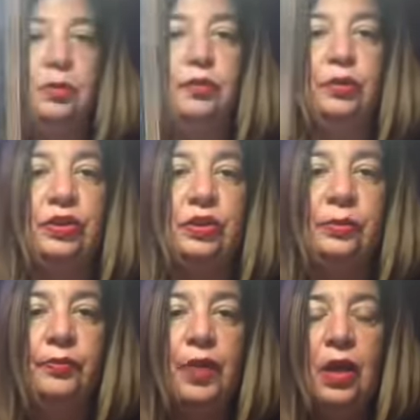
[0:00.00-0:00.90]
reversed.
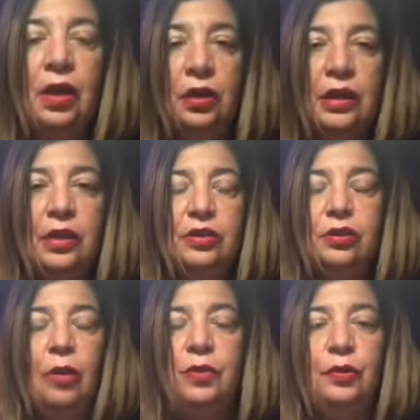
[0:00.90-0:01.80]
The Ten of,
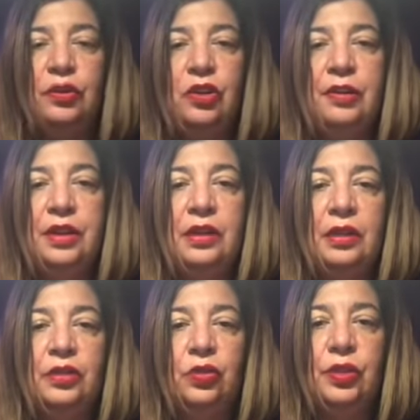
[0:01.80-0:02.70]
not reverse, sorry, the
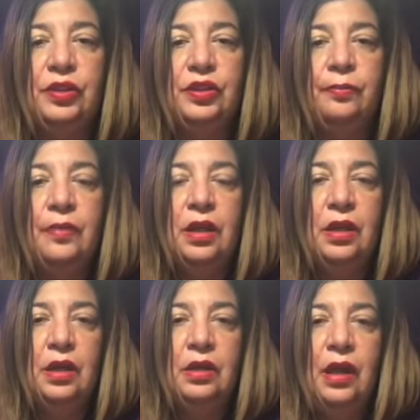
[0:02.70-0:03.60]
Ten of Swords.
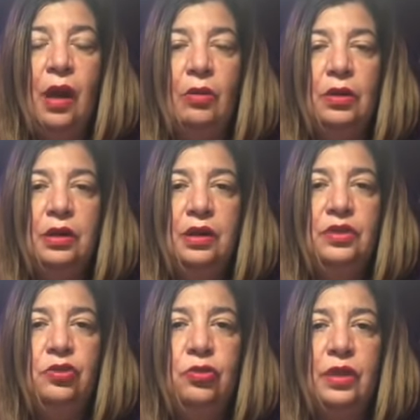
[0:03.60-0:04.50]
Now, in
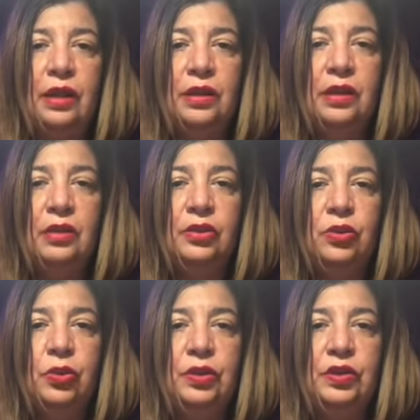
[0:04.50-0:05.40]
this new deck, the Ten of
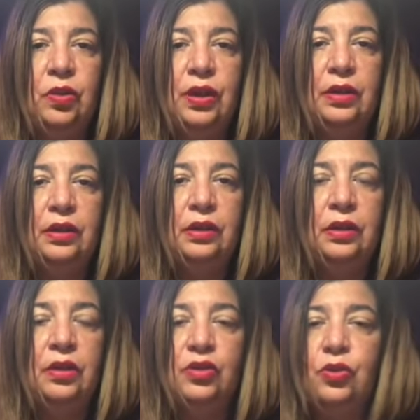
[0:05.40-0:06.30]
Swords, okay, the,
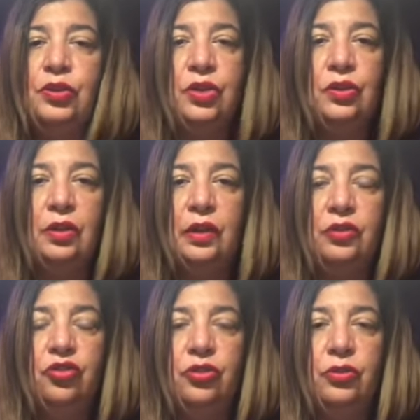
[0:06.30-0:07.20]
the swords are not
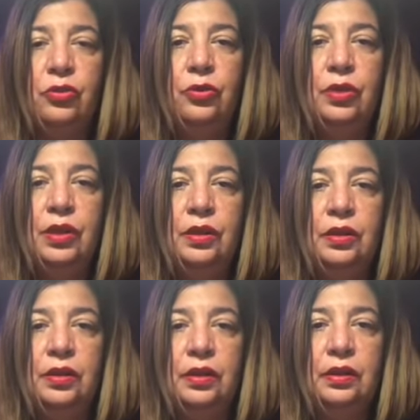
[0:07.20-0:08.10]
touching you. You
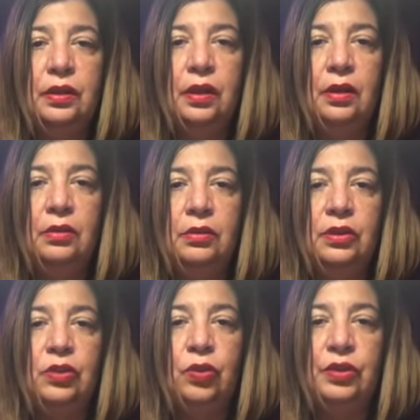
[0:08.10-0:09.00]
healed uh, the
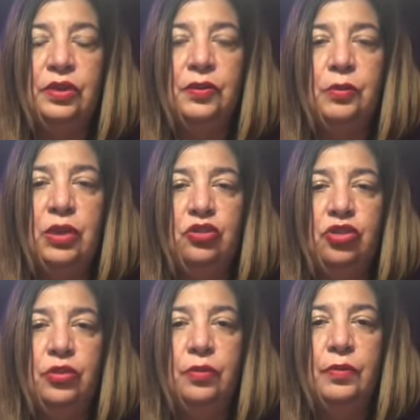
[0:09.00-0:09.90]
swords from
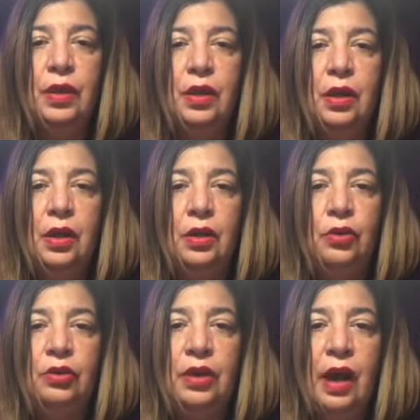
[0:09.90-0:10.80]
touching you.
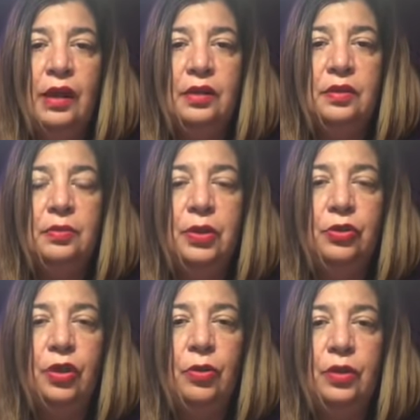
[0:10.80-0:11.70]
you're tied, but
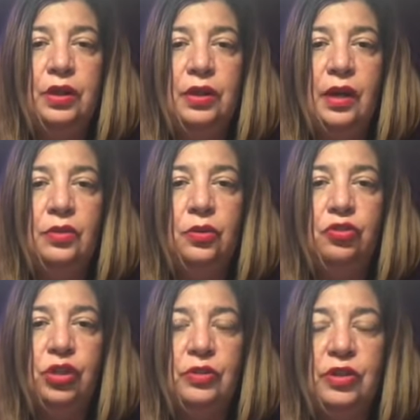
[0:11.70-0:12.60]
you're not really tied to
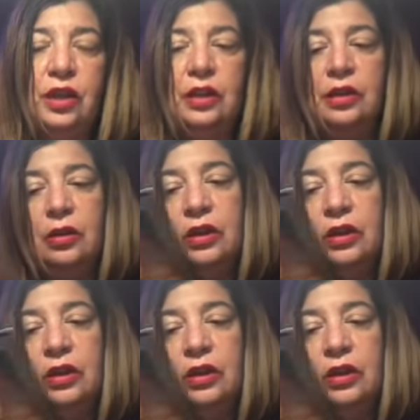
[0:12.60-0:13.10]
each other's hand. Like the,